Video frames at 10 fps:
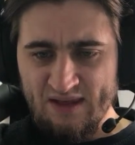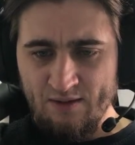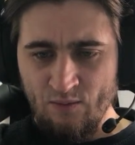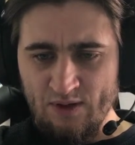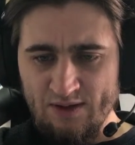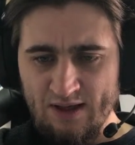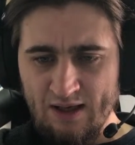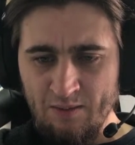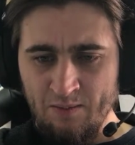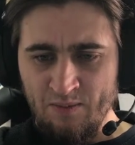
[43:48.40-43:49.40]
Will the
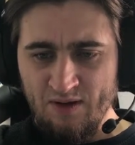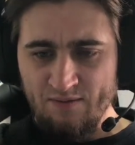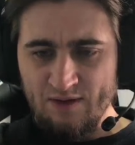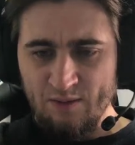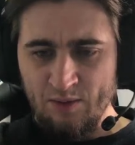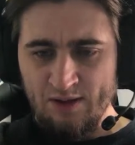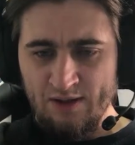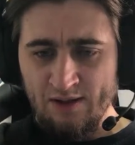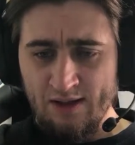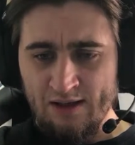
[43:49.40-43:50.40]
game be
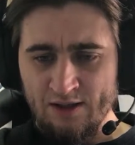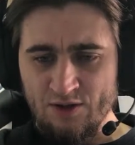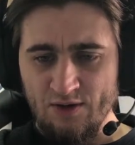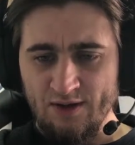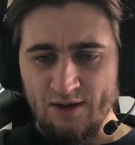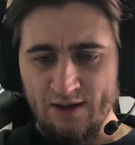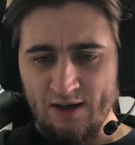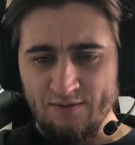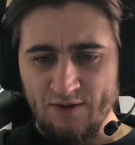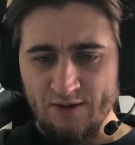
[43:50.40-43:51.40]
available electronically
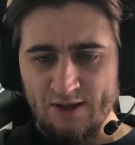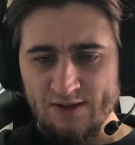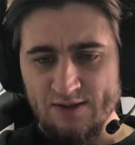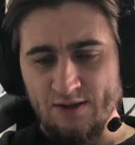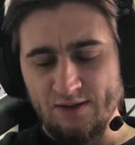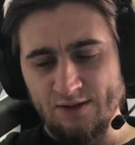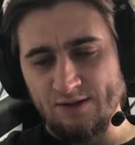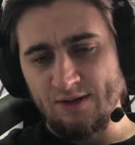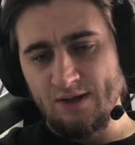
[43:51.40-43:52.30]
after the Kickstarter?